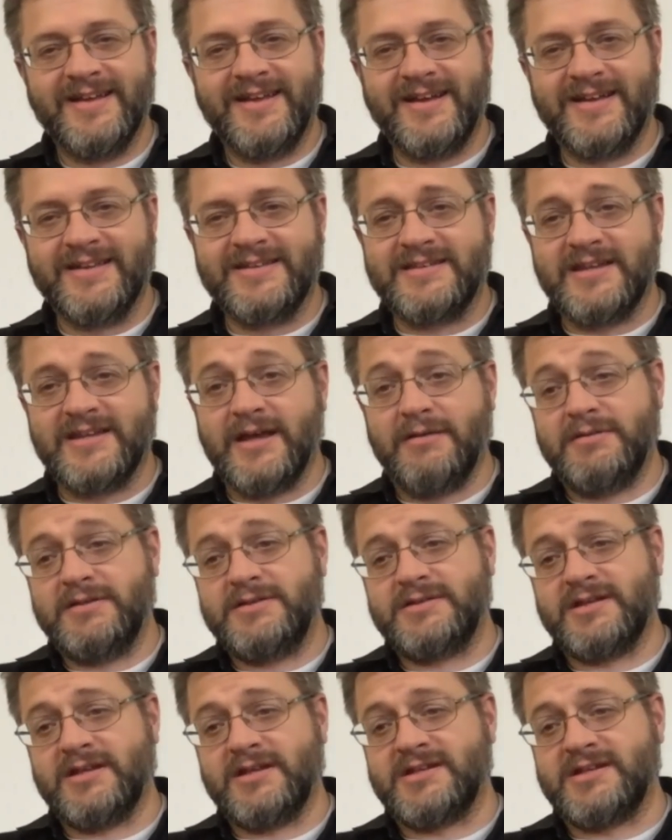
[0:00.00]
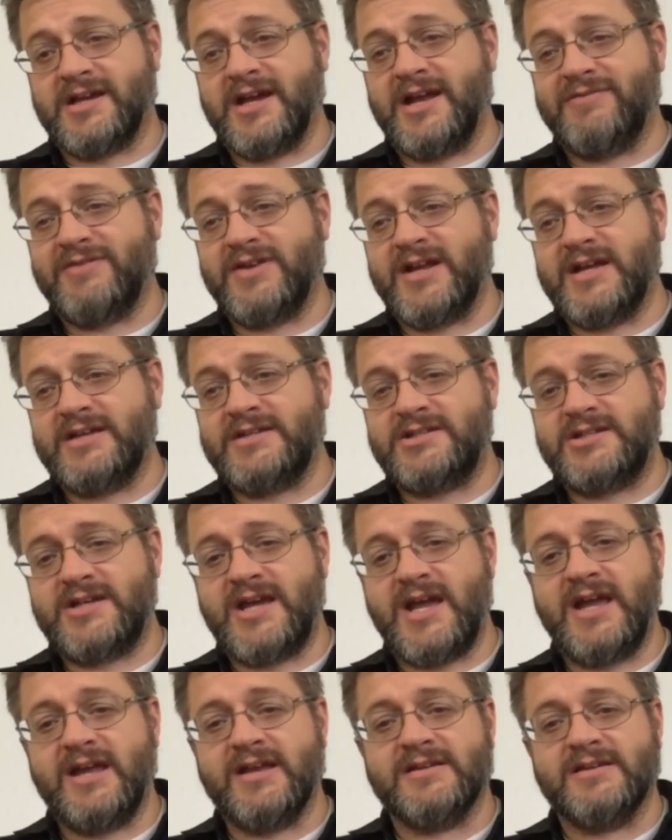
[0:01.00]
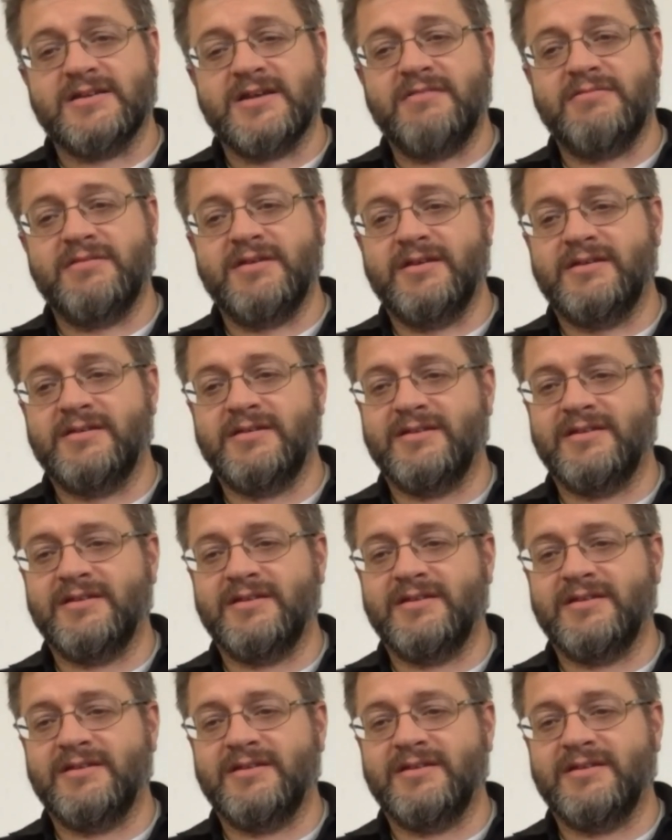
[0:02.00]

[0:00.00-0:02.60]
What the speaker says: It's kind of a nice change. I mean,